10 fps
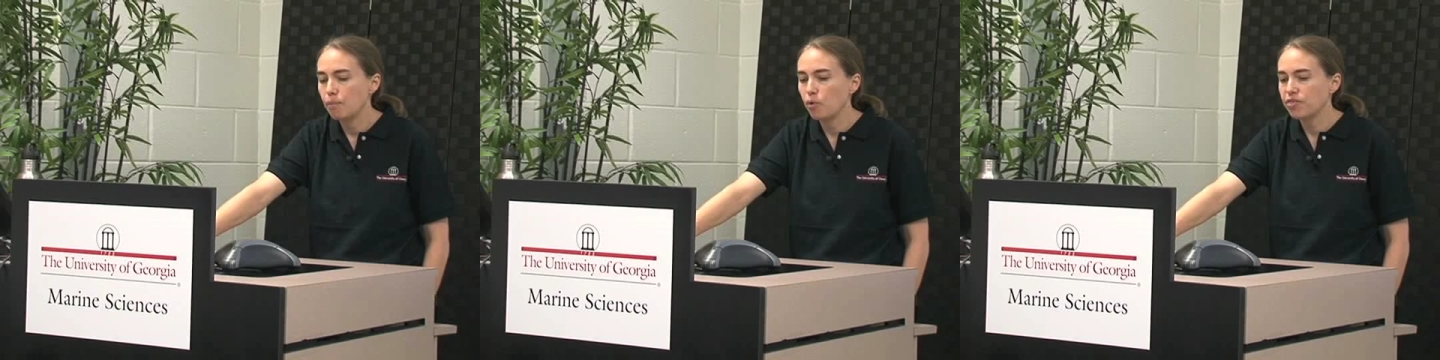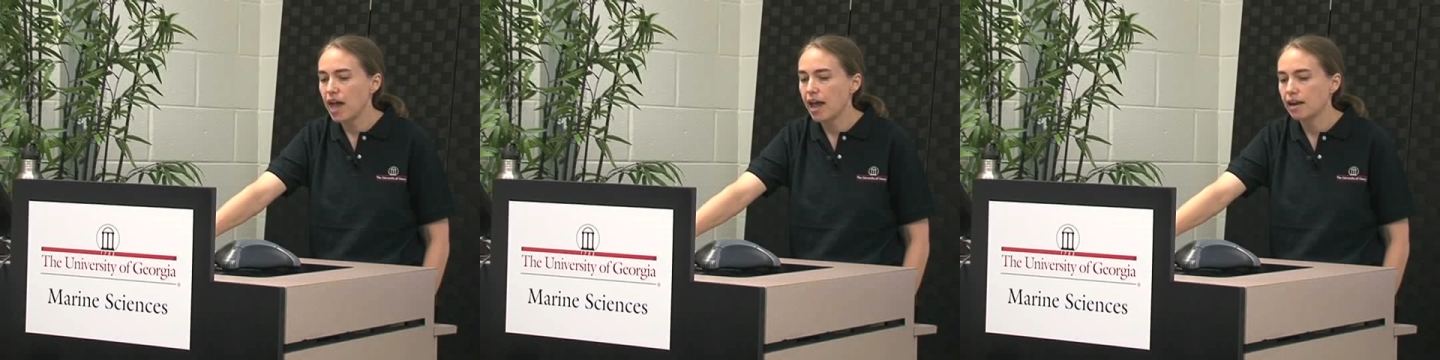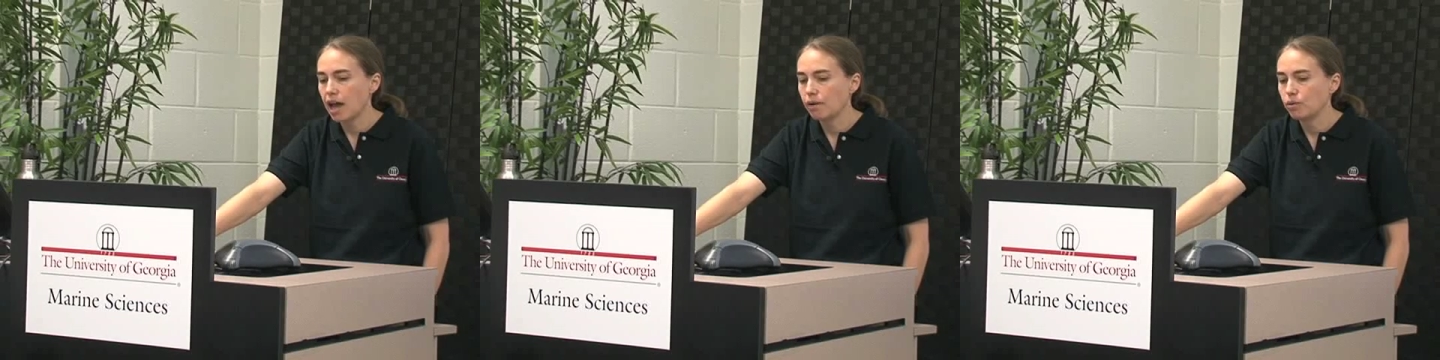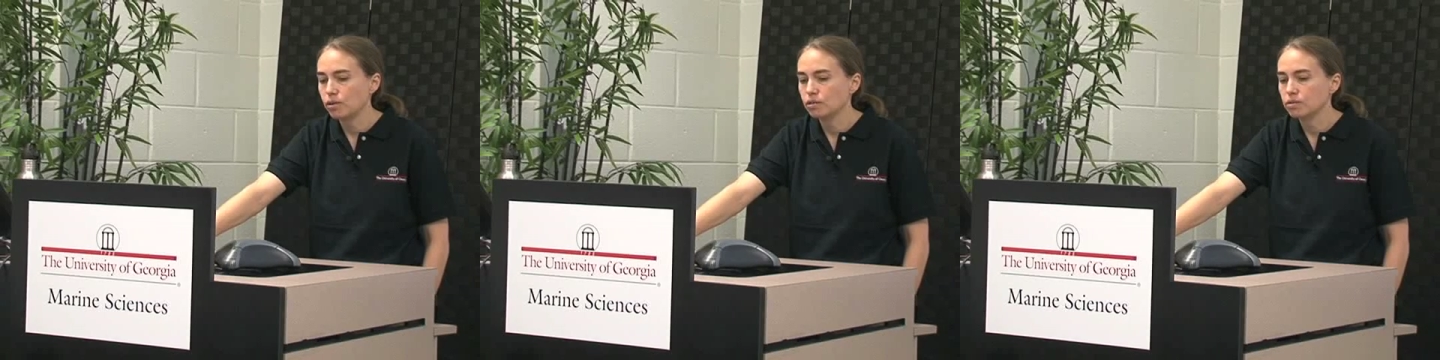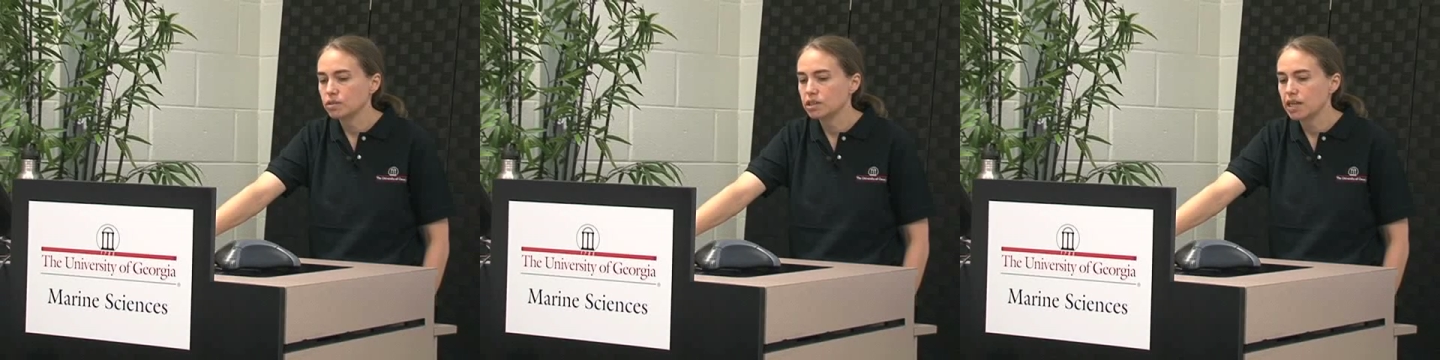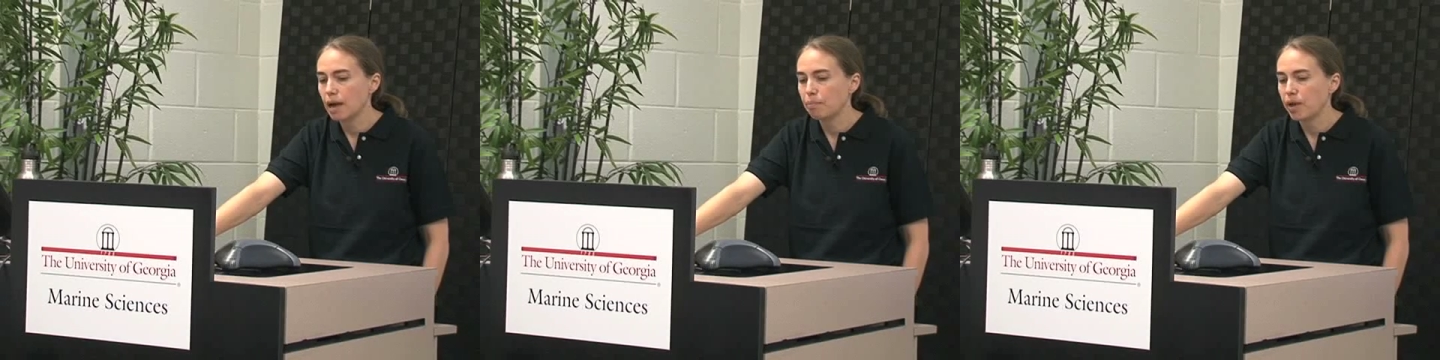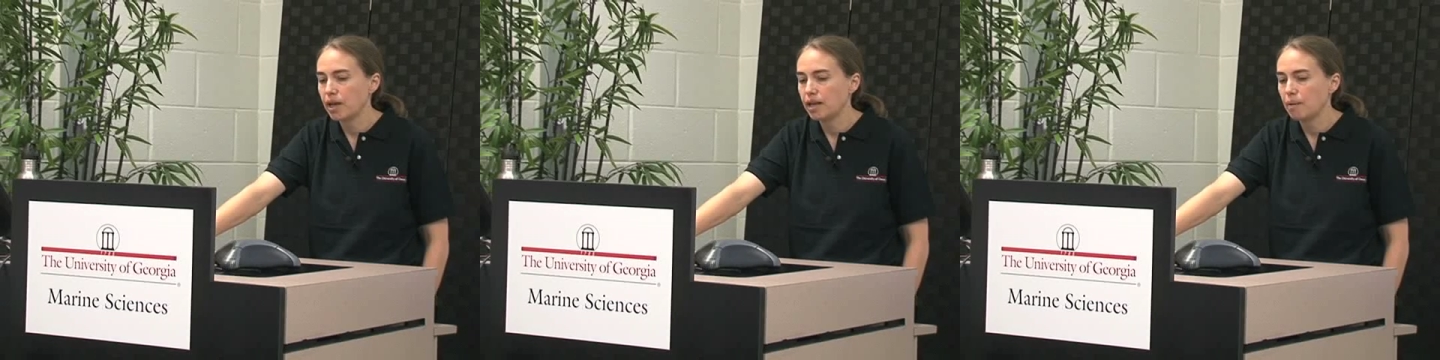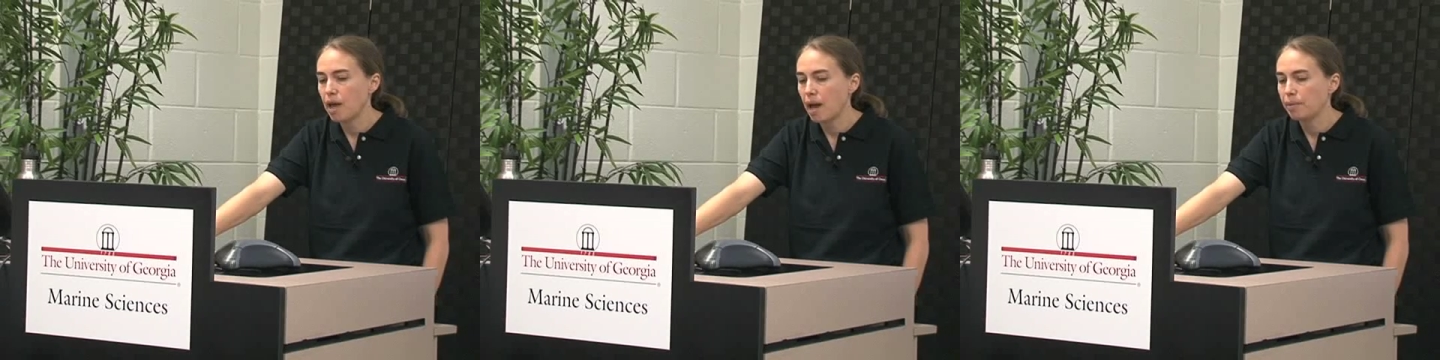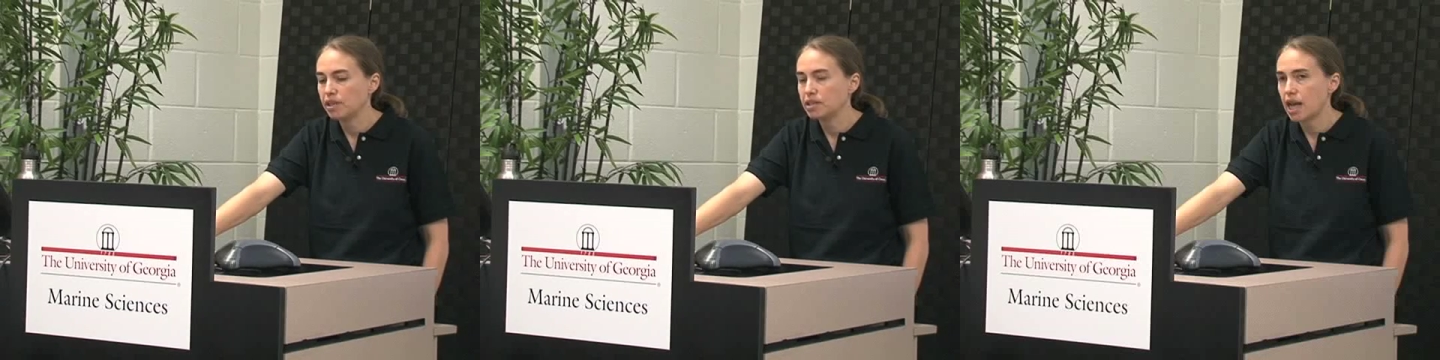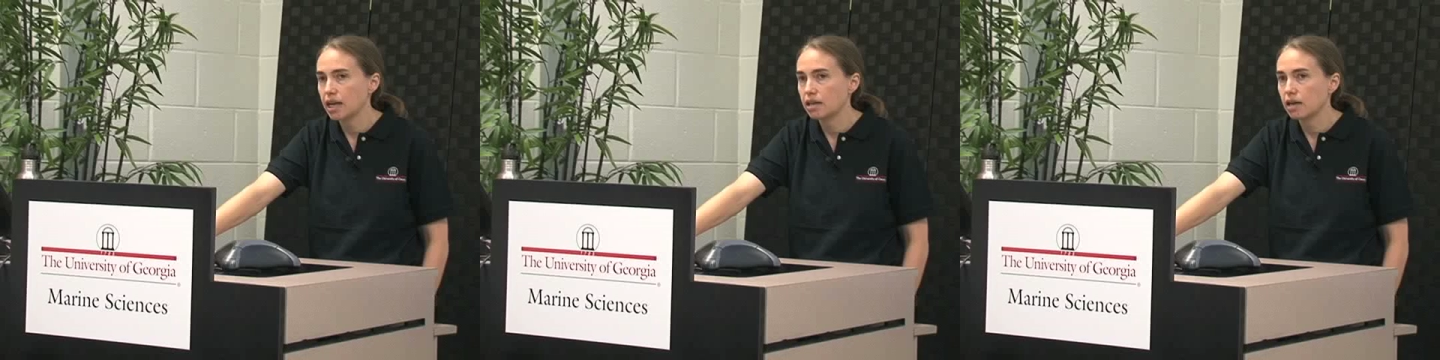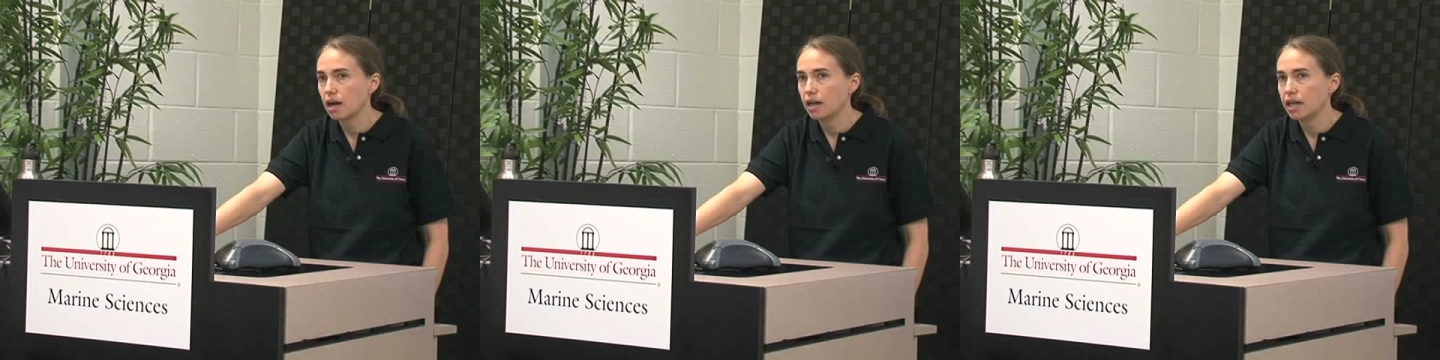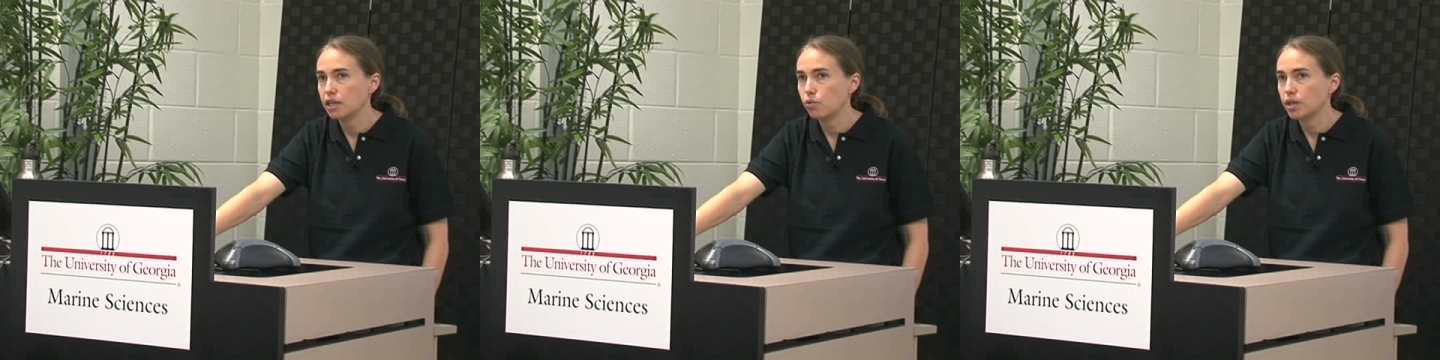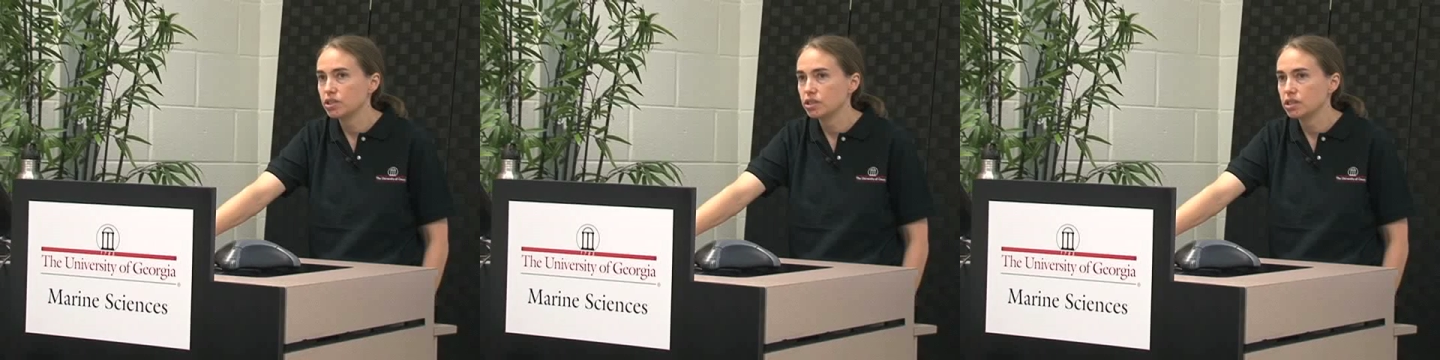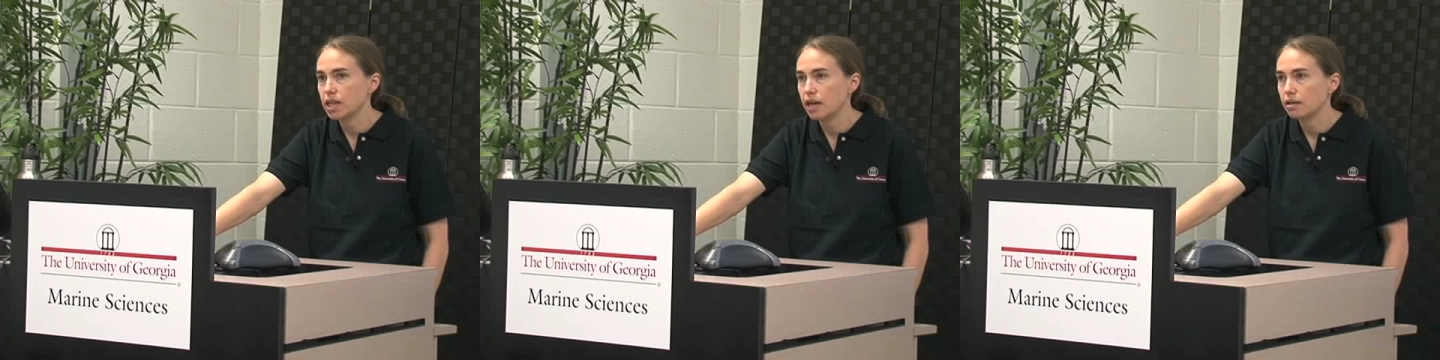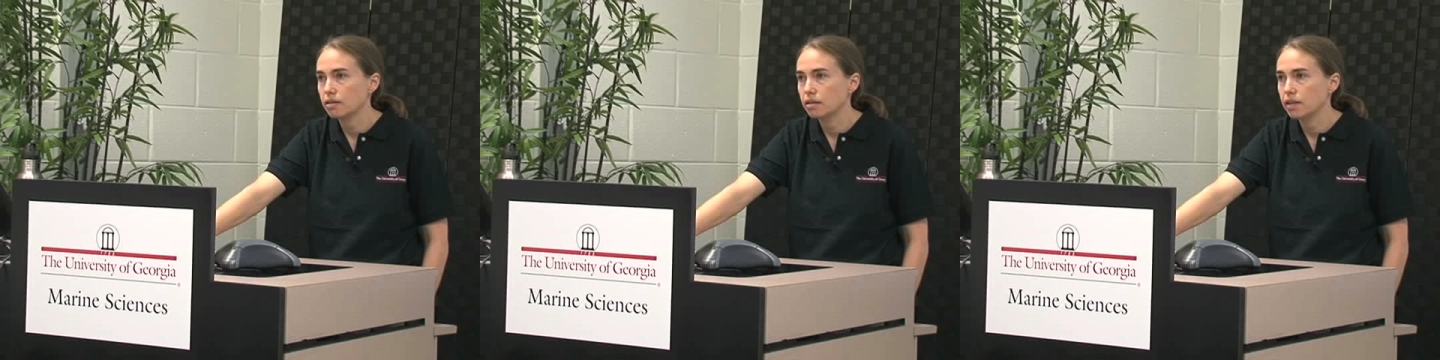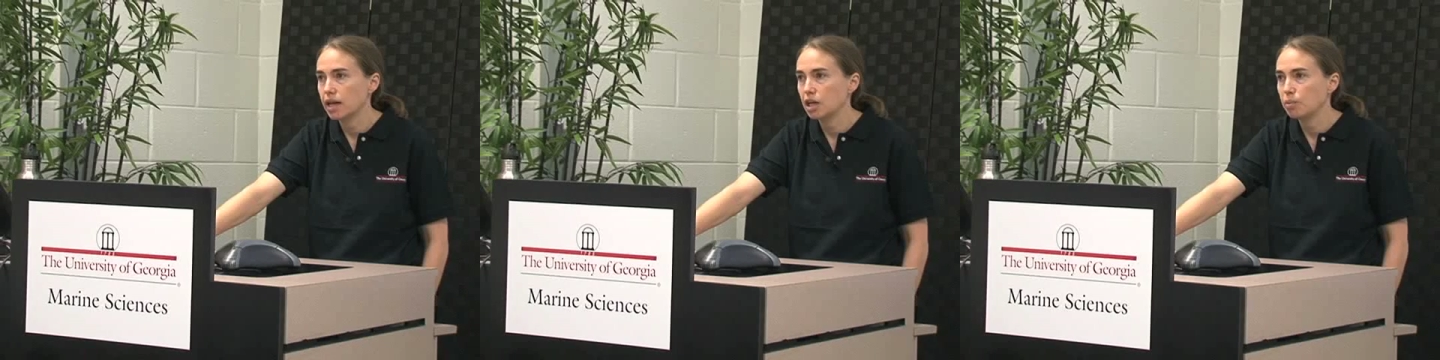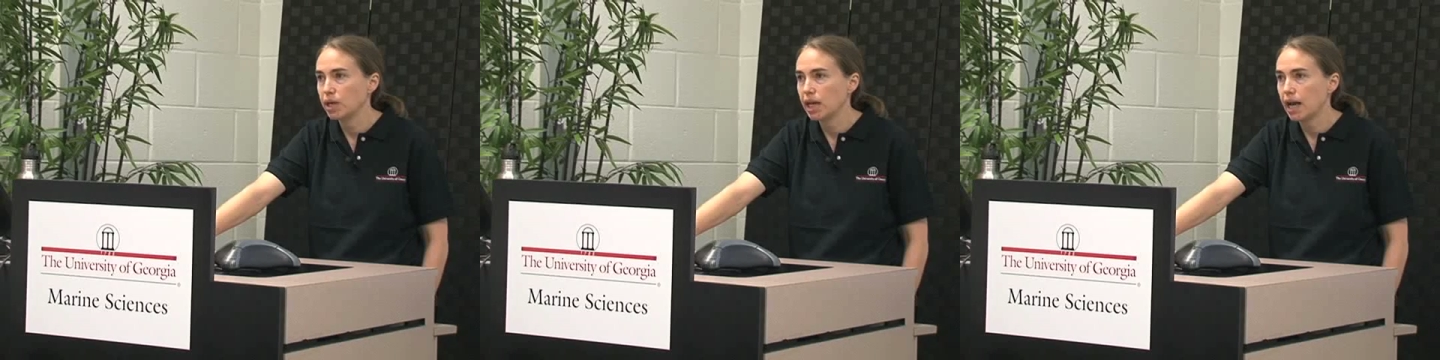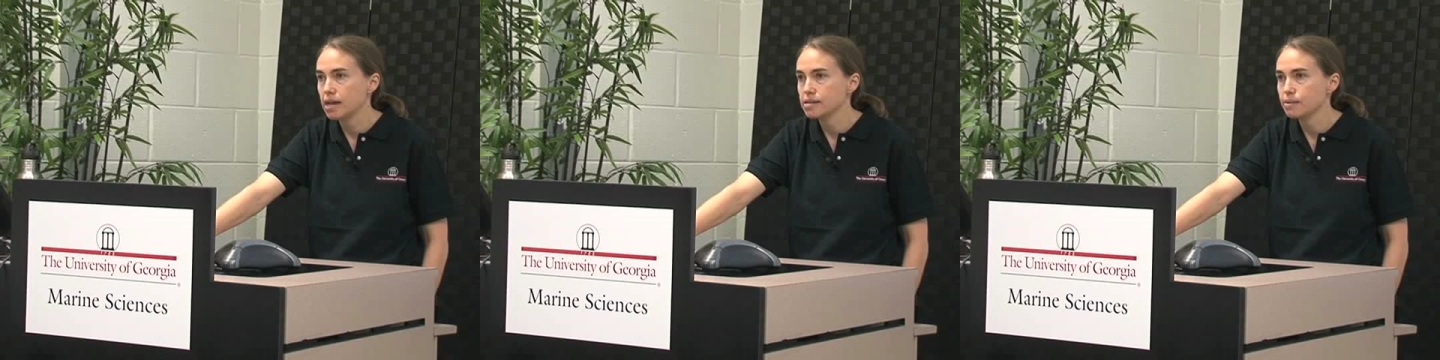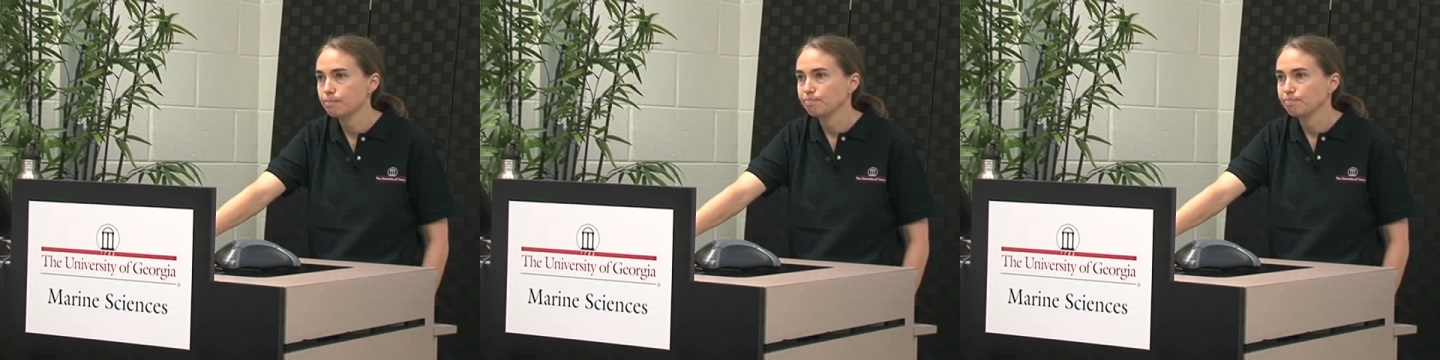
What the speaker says: with that, I will stop, and I'm happy to take any questions that anybody has.